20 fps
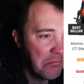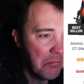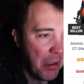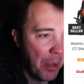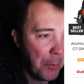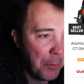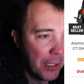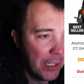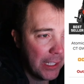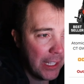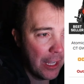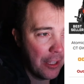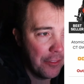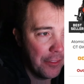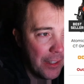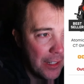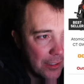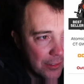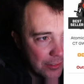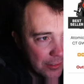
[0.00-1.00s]
I'm gonna count
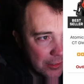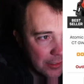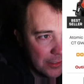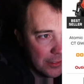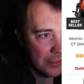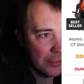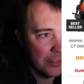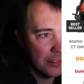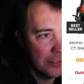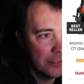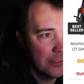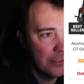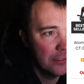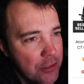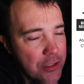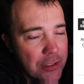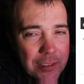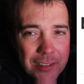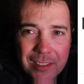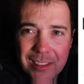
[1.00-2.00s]
that as a good deal.
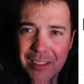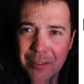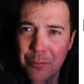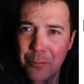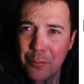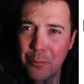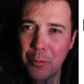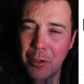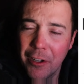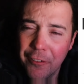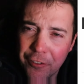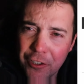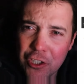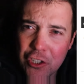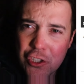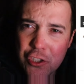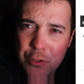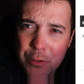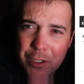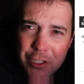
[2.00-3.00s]
Just whatever
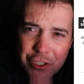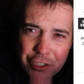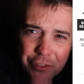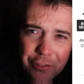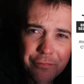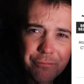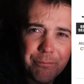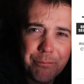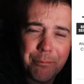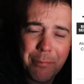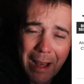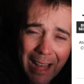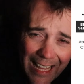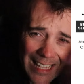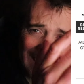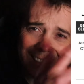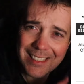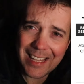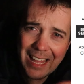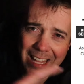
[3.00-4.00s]
you're doing, just
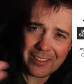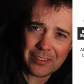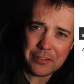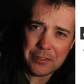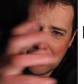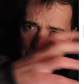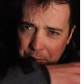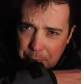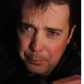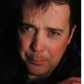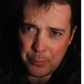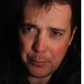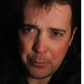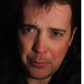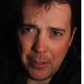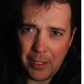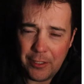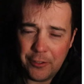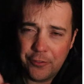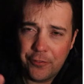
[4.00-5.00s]
buy last year's
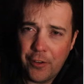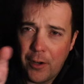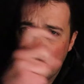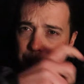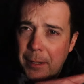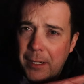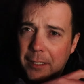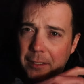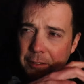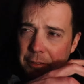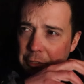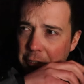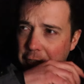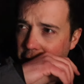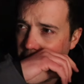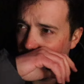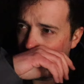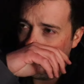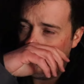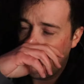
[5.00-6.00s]
boot. As far back as you
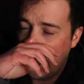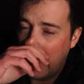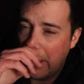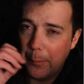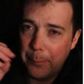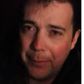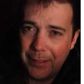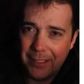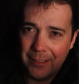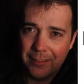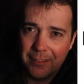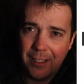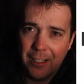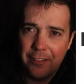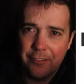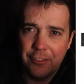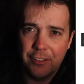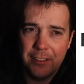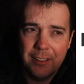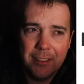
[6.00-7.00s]
can go without it being kind
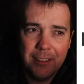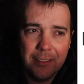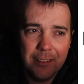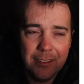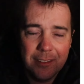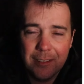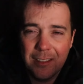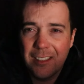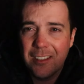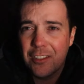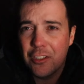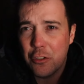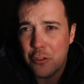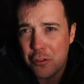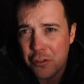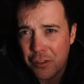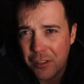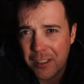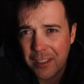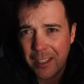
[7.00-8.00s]
of ridiculous, because
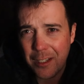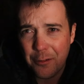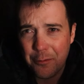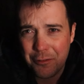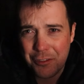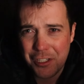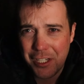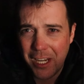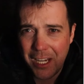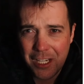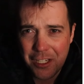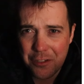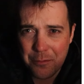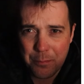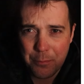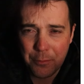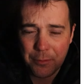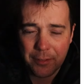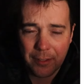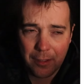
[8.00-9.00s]
usually they don't change
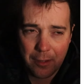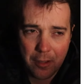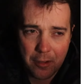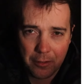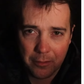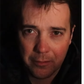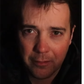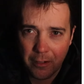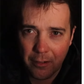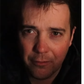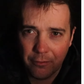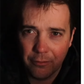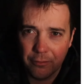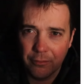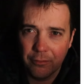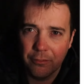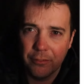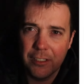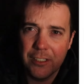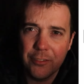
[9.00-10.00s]
boots that long.
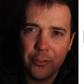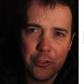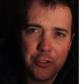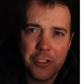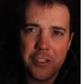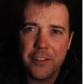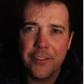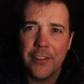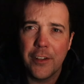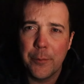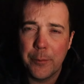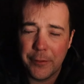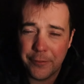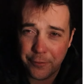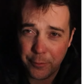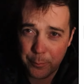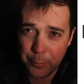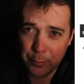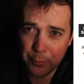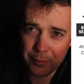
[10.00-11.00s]
Research and development
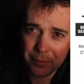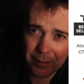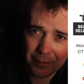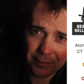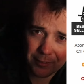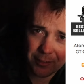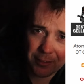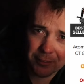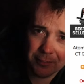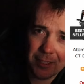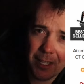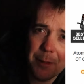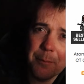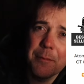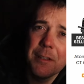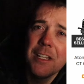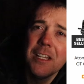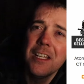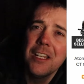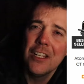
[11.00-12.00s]
for boots takes a long time,
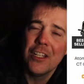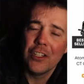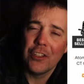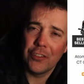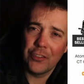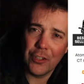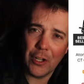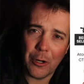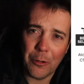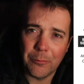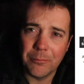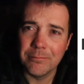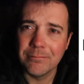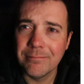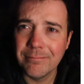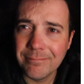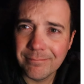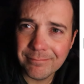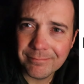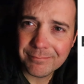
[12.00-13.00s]
so
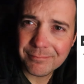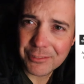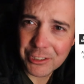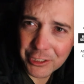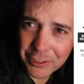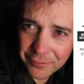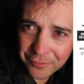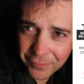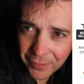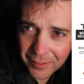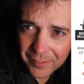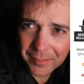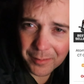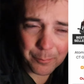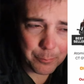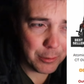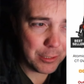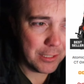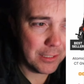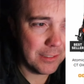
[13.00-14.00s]
you can find
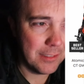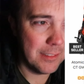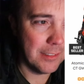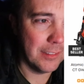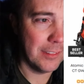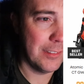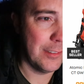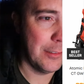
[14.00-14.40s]
some pretty good deals.